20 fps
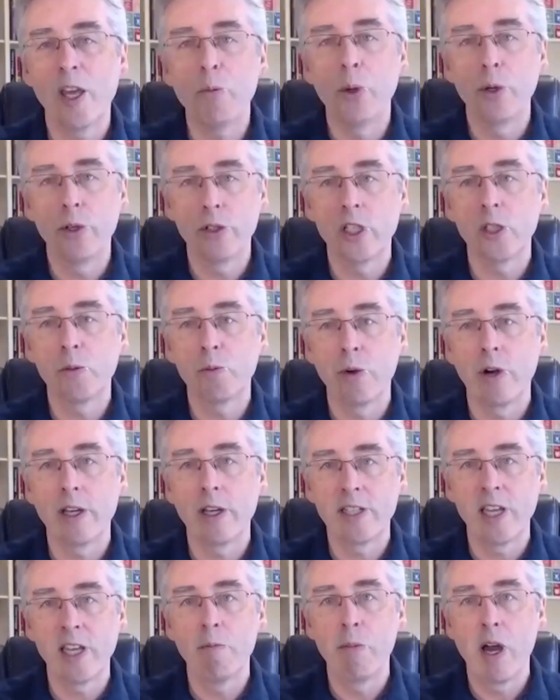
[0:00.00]
puts its
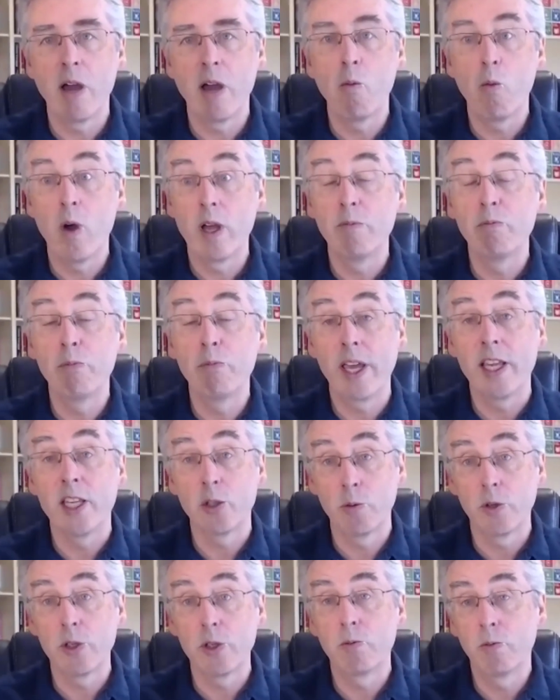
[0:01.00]
price up by 1
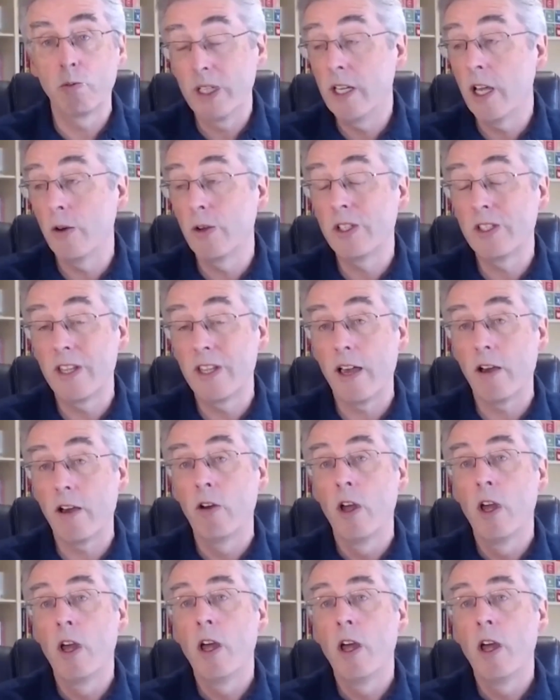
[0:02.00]
pence, which we know is now